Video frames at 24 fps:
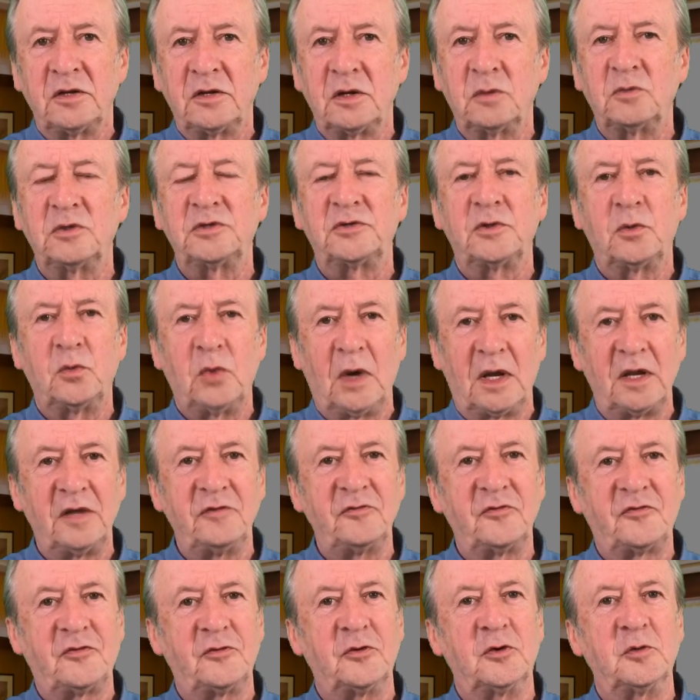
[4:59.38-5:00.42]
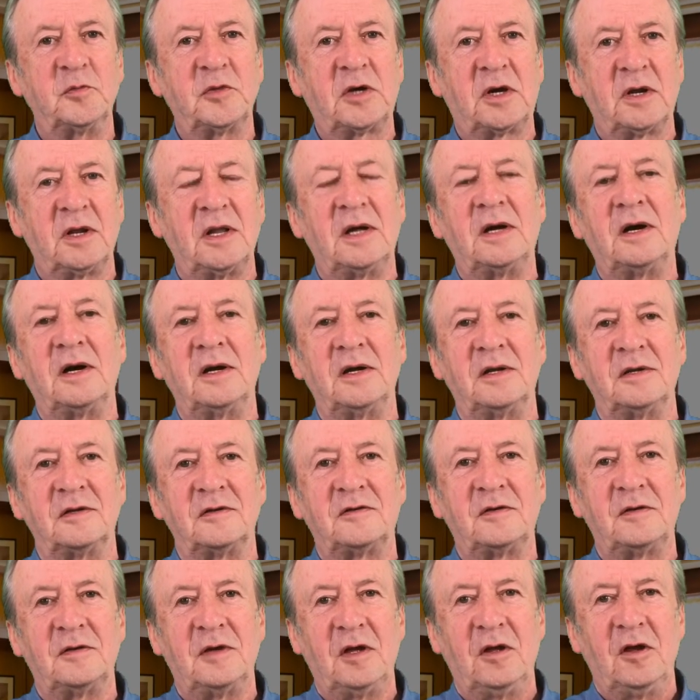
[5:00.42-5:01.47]
was a well-informed client,
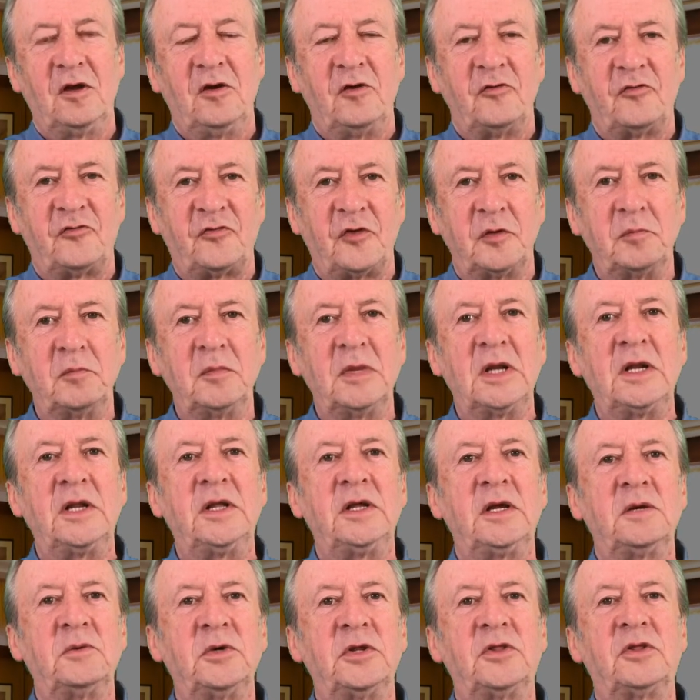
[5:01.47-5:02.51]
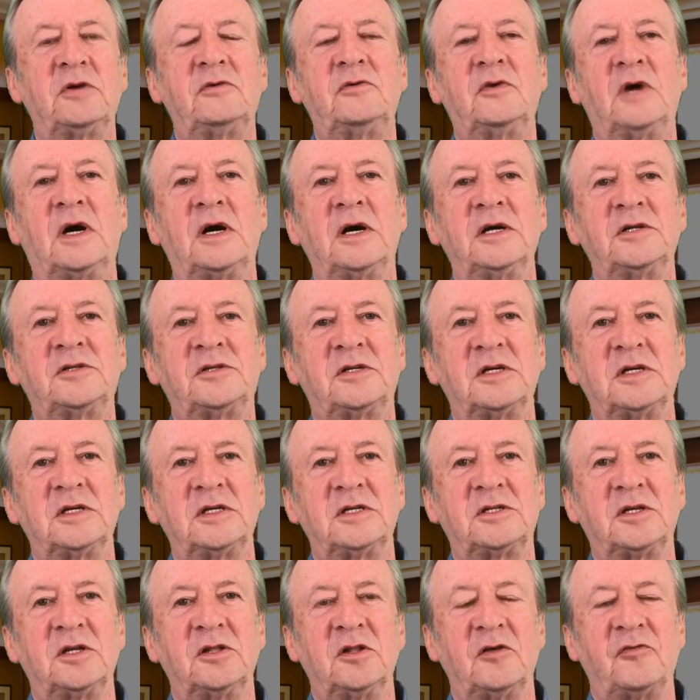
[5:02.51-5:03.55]
familiar with the writings
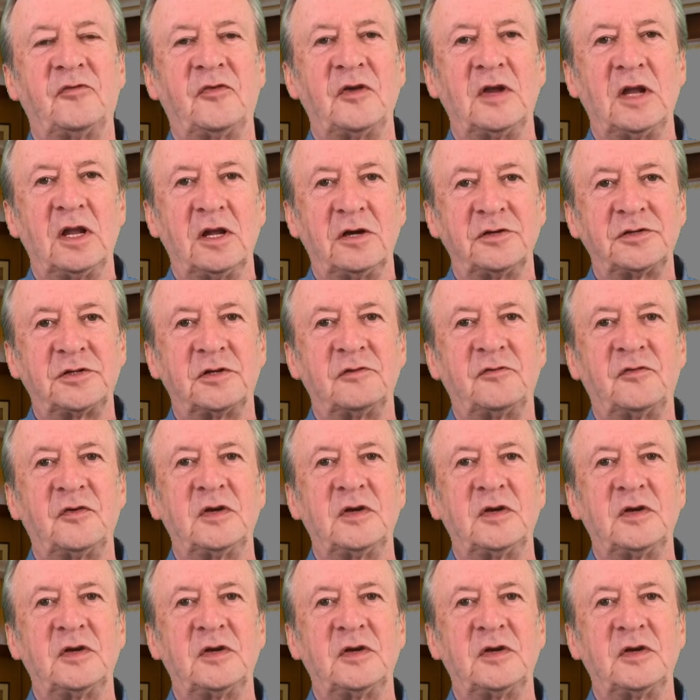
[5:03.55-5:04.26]
and the philosophy